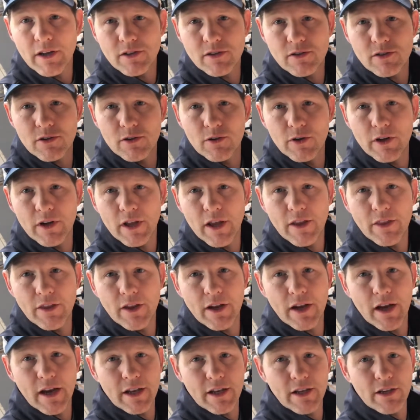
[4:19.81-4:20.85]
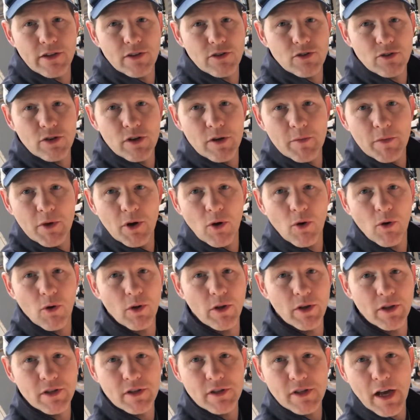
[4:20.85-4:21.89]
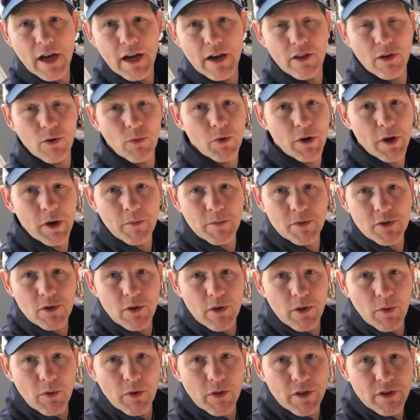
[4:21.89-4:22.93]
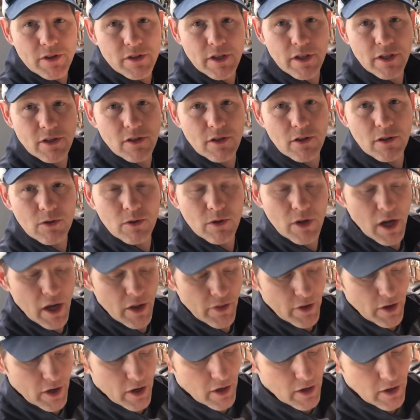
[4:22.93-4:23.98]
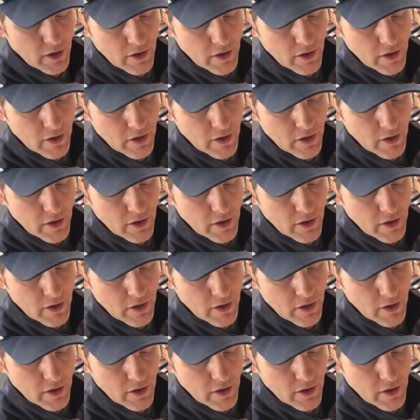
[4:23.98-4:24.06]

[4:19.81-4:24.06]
to it. And then I need to trim the whole inside of the rim so that when this gets glued on there,